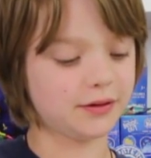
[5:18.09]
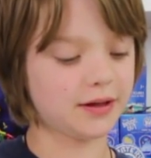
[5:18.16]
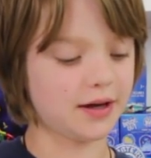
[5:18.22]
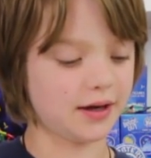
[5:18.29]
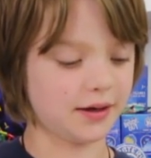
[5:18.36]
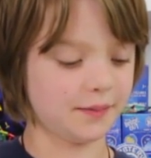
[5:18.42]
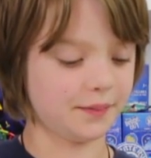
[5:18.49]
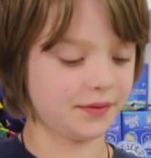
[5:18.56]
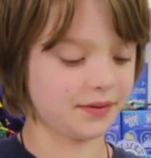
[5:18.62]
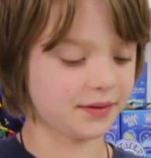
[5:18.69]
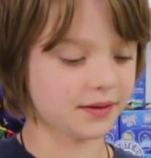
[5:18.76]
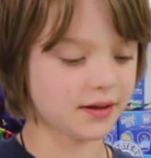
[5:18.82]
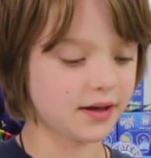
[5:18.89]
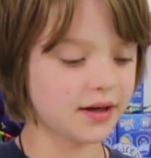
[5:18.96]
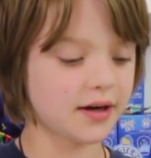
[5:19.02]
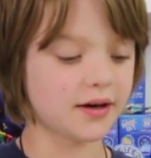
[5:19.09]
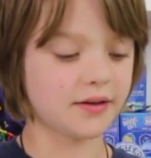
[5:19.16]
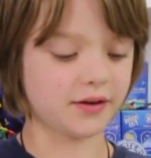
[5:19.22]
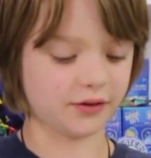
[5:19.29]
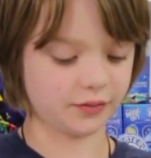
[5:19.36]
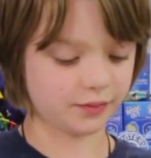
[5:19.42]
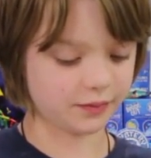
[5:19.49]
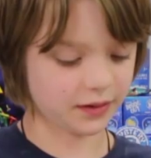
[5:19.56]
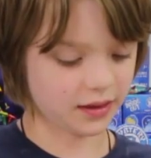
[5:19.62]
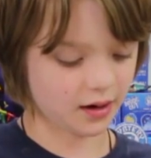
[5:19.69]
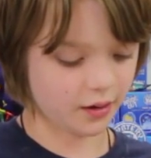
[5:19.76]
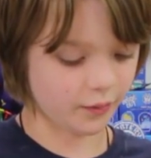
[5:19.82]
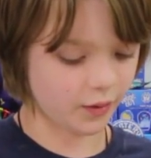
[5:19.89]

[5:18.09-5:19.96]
Um, there's a